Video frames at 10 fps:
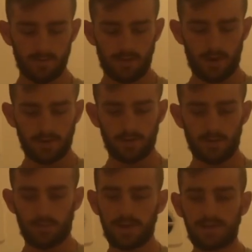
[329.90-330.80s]
onion that
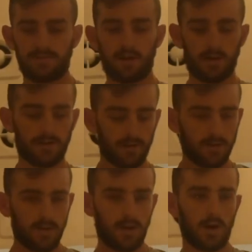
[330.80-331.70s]
are really fine,
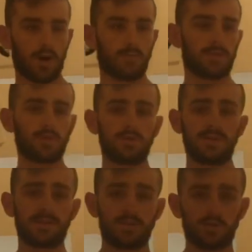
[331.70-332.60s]
you can use
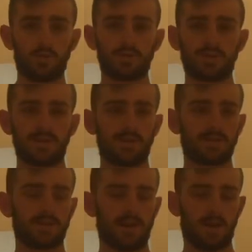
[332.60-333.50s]
these in
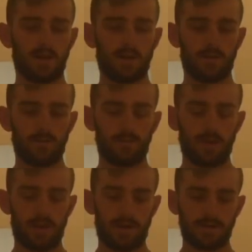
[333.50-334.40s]
sauces
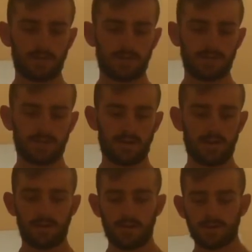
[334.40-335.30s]
and things like
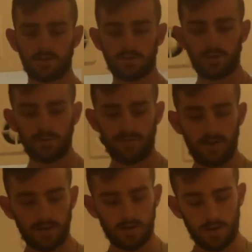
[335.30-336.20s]
that. So to do a
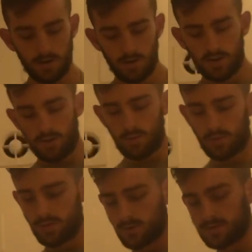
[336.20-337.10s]
fine cut, what you
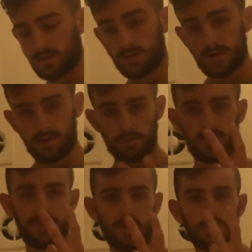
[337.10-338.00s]
want to do is you want to get 3
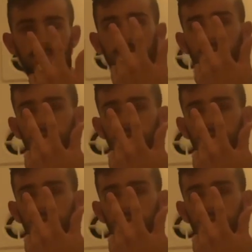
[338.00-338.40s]
fingers,